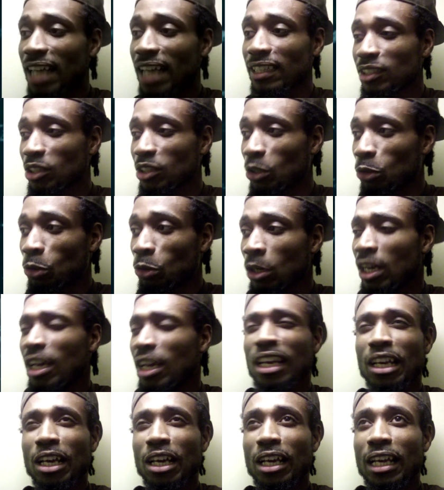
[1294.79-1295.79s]
So
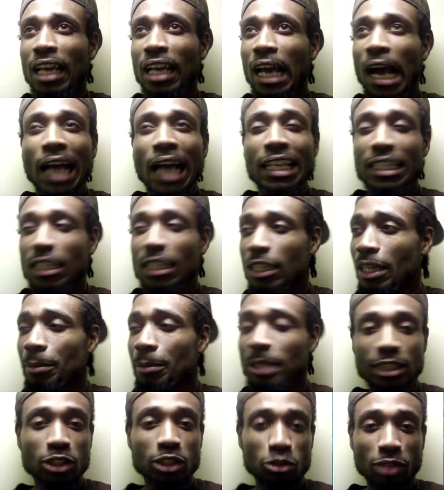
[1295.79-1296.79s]
let me
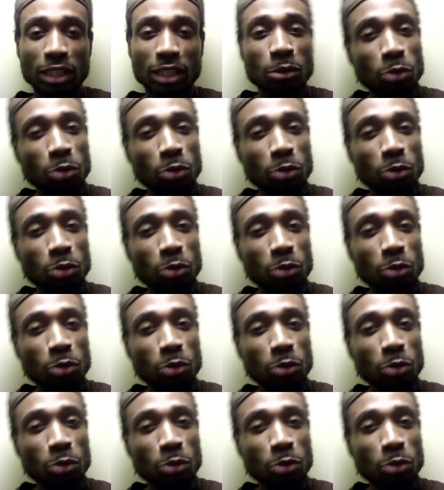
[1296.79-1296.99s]
get this straight: